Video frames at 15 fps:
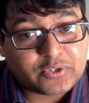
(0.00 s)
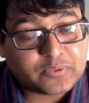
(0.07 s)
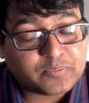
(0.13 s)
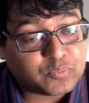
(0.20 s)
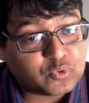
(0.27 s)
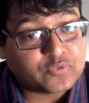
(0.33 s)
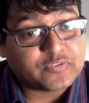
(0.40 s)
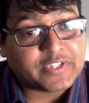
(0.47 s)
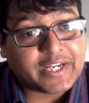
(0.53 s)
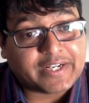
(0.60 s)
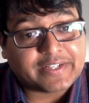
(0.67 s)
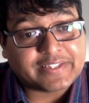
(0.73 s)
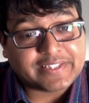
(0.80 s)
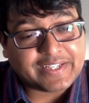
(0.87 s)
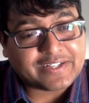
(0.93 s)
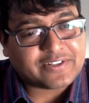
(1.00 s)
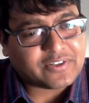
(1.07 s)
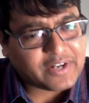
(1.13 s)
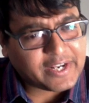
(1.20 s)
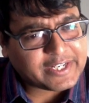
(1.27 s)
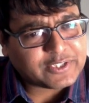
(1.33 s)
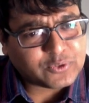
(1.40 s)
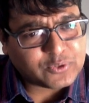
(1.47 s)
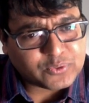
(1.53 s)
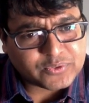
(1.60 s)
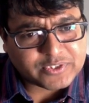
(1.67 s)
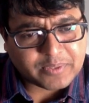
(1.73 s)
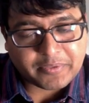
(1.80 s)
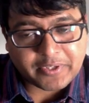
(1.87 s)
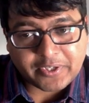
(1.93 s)
to prove that they are trying to do
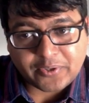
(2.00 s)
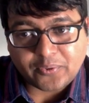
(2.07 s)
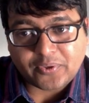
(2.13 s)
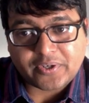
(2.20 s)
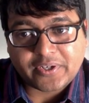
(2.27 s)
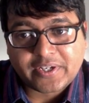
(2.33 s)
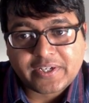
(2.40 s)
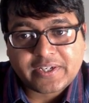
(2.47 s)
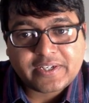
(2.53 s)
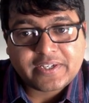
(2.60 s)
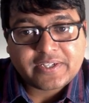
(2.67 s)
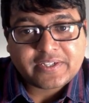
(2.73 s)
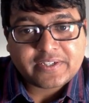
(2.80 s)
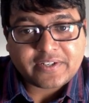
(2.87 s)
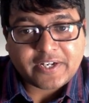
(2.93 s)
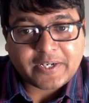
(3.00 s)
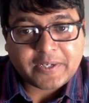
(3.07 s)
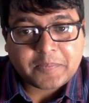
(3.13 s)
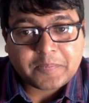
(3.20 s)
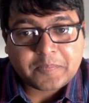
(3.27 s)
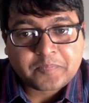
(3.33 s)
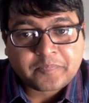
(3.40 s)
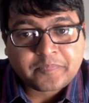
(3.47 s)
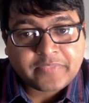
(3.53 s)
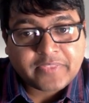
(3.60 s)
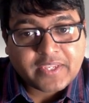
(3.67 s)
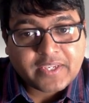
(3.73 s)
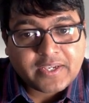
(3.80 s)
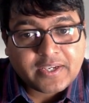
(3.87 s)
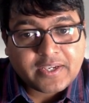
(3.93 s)
something good, right?
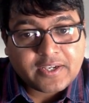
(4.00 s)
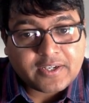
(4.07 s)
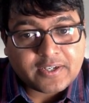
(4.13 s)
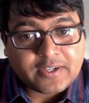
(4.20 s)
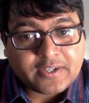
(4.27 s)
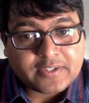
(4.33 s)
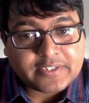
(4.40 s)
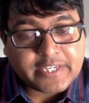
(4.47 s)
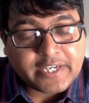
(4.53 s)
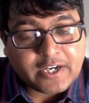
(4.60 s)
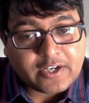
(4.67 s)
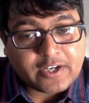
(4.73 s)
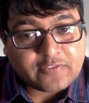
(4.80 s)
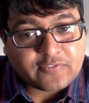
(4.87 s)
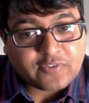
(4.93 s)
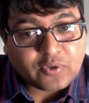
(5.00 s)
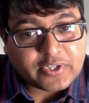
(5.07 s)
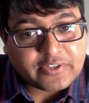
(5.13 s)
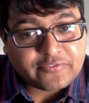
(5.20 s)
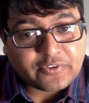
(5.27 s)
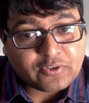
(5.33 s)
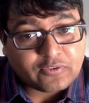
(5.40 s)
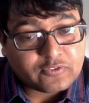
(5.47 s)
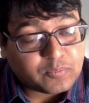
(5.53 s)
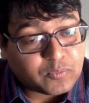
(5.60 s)
Uh, they are a founding fellow of the